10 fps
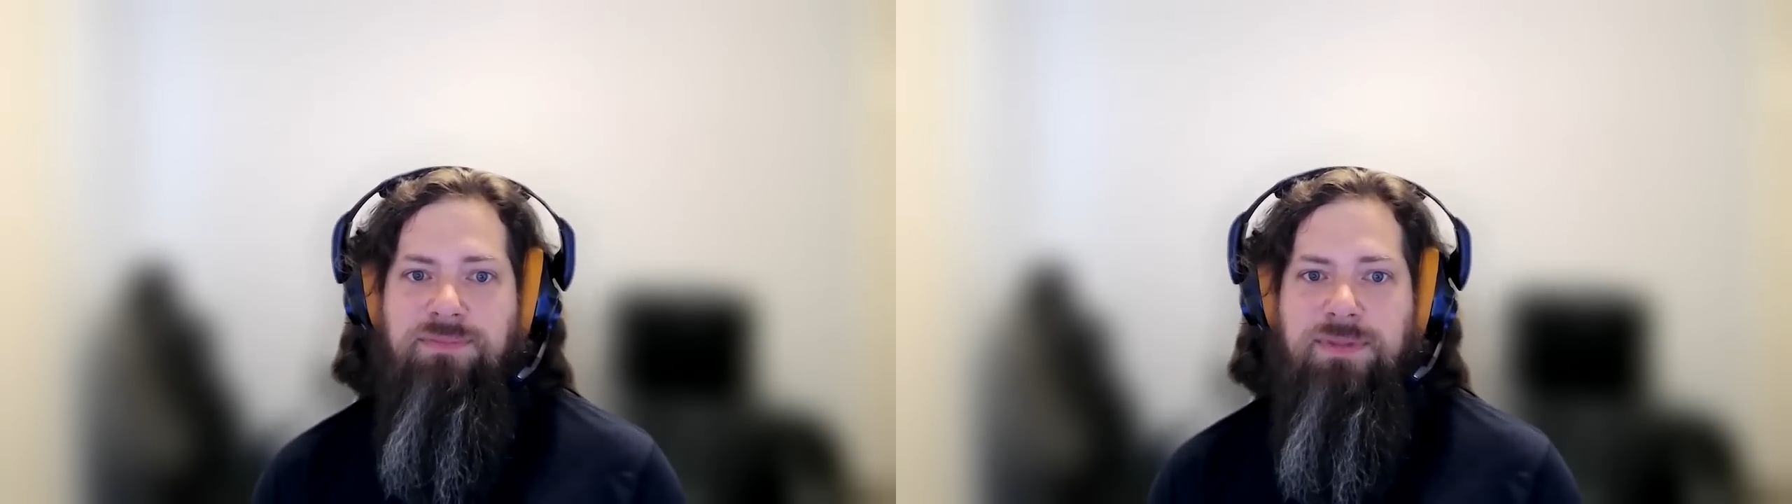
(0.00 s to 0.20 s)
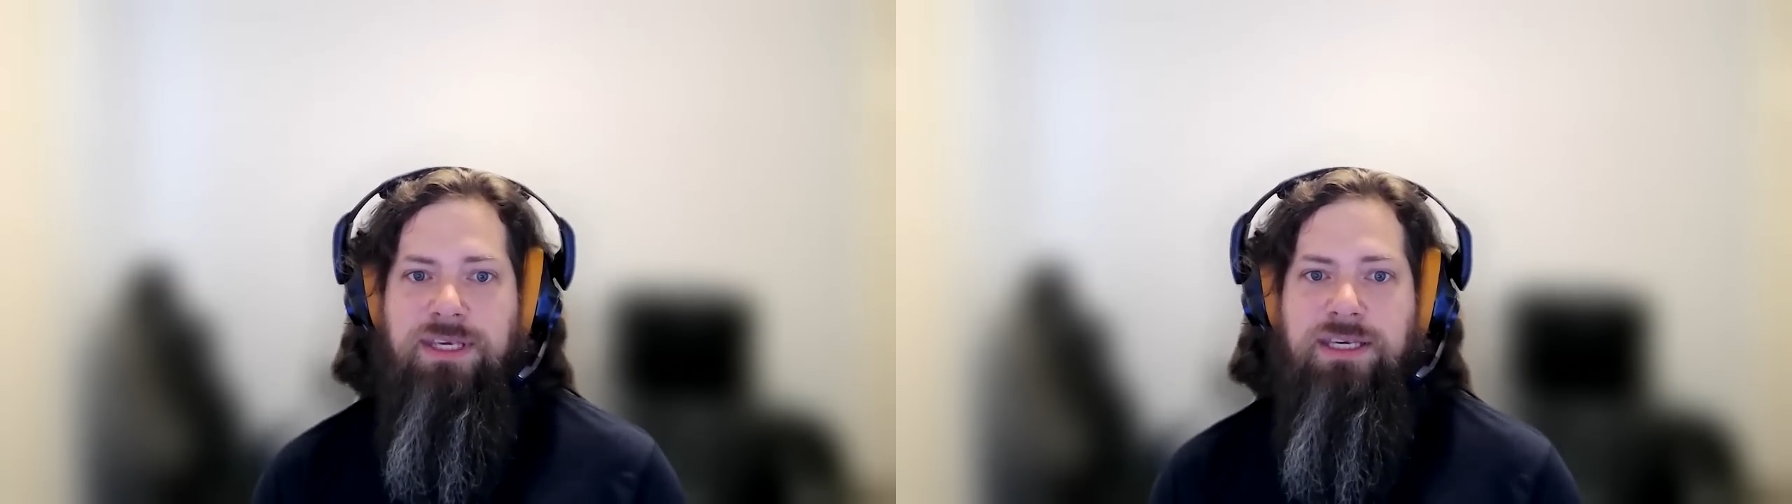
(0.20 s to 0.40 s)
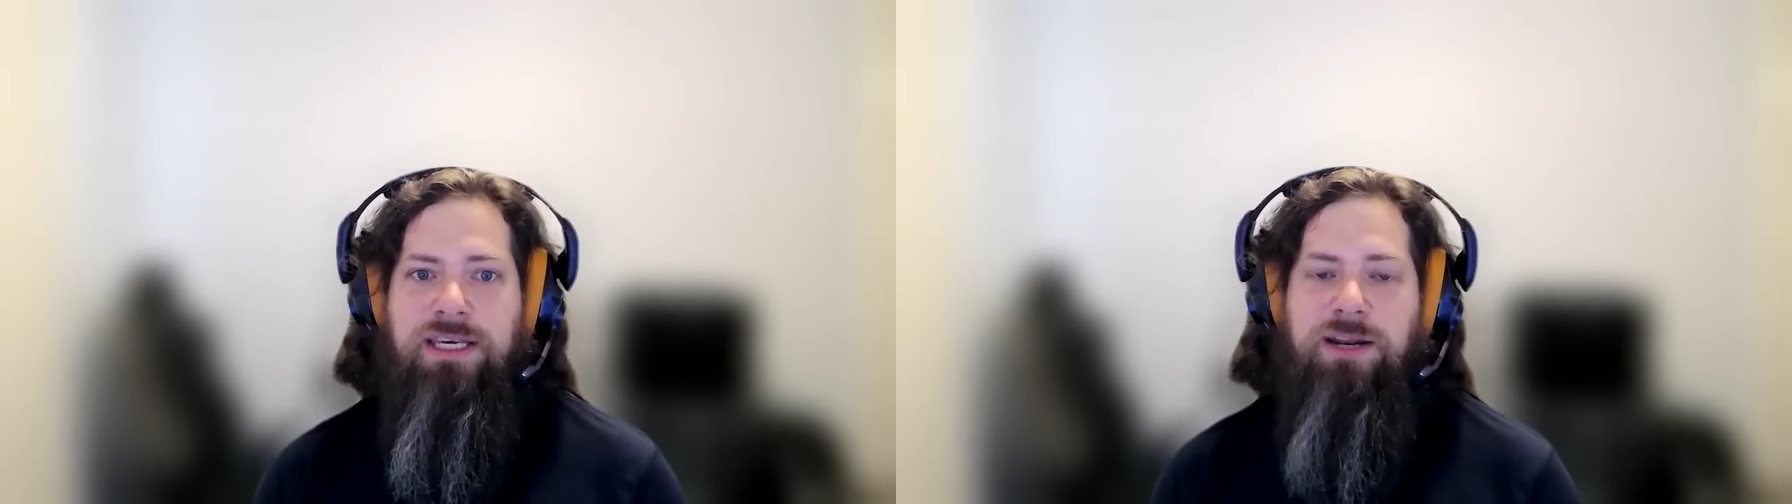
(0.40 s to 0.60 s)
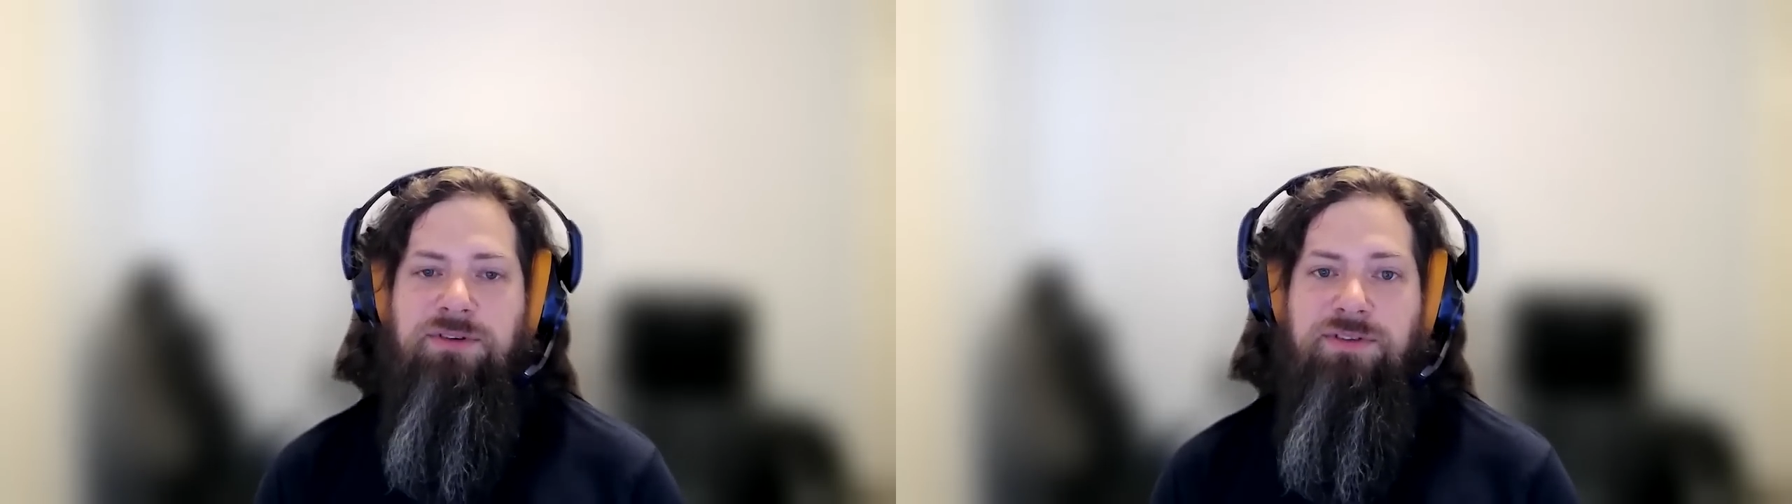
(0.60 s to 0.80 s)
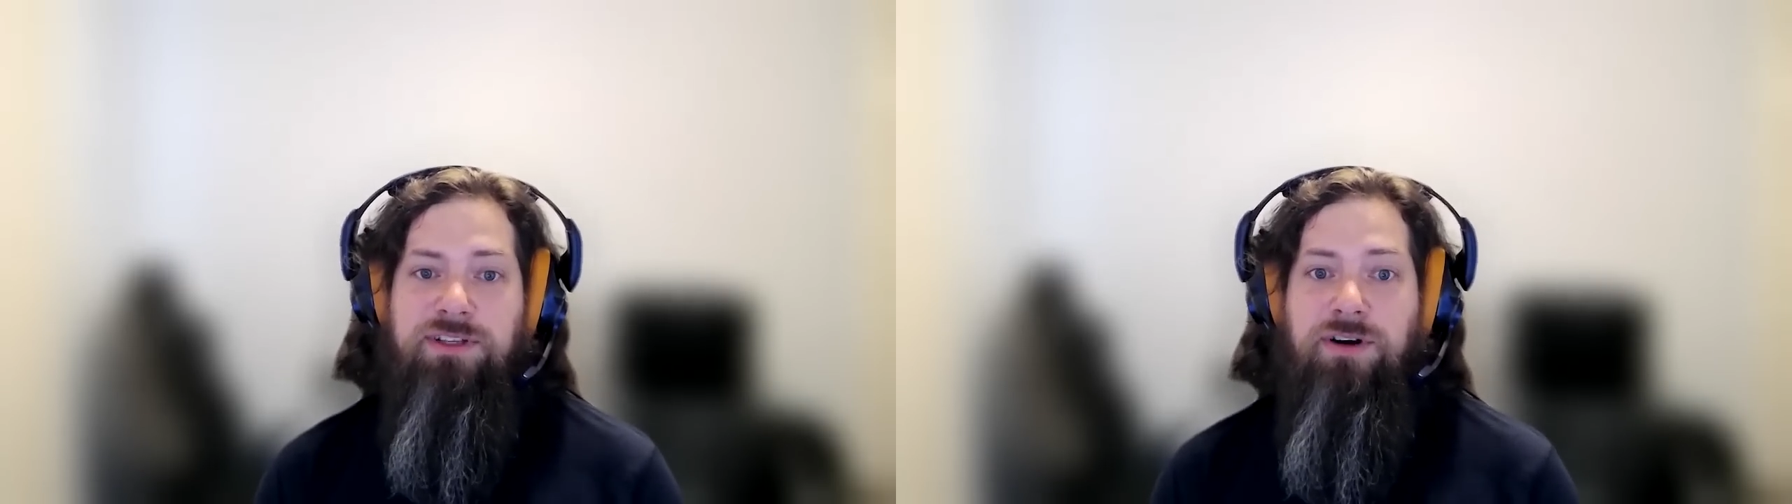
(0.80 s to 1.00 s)
the Academy
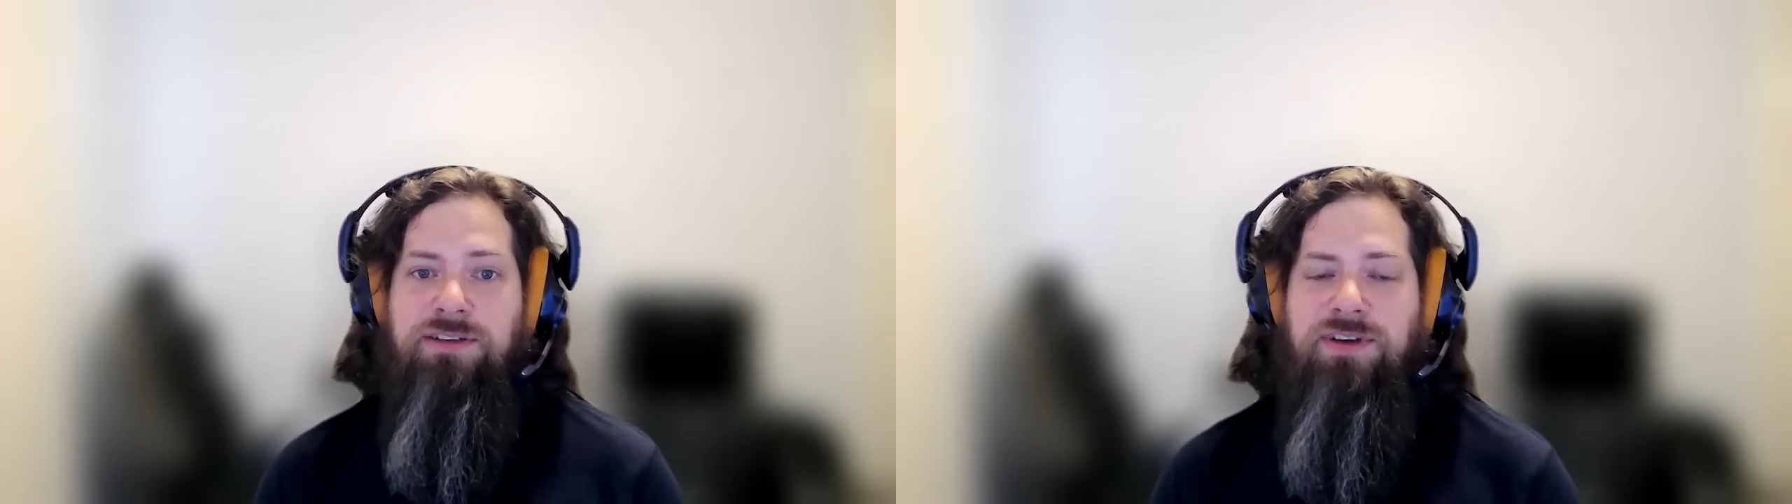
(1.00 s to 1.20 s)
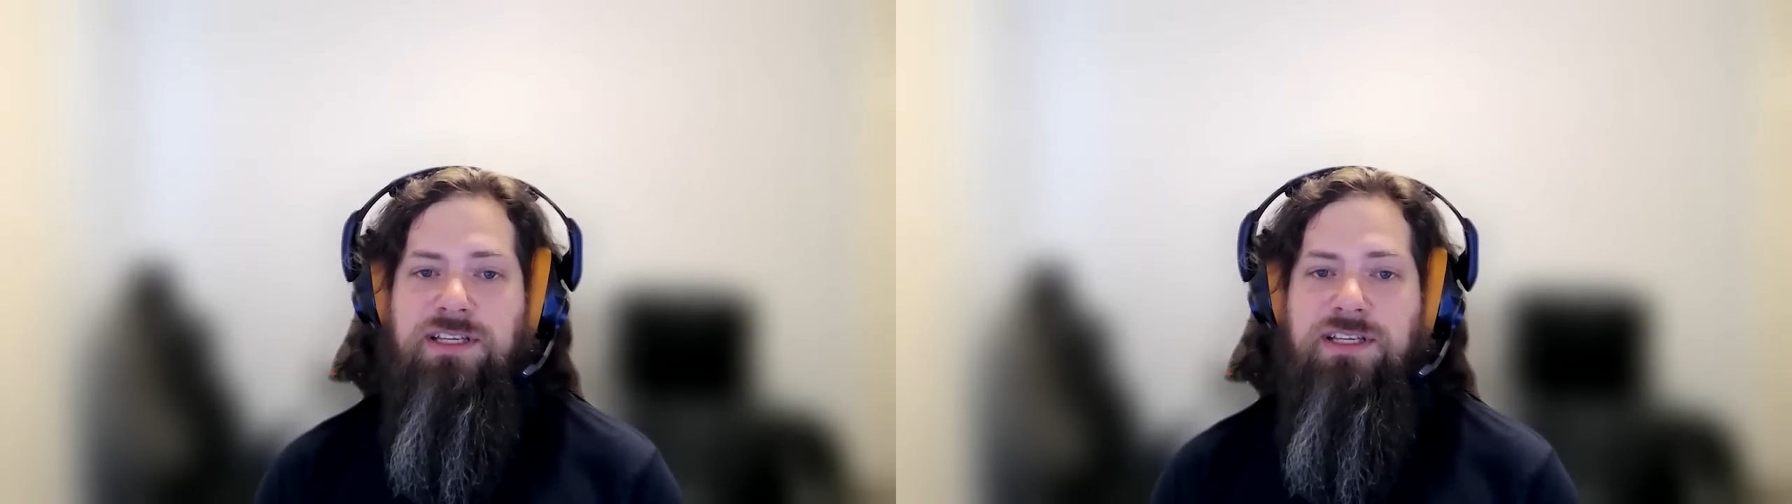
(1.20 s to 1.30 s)
of Interactive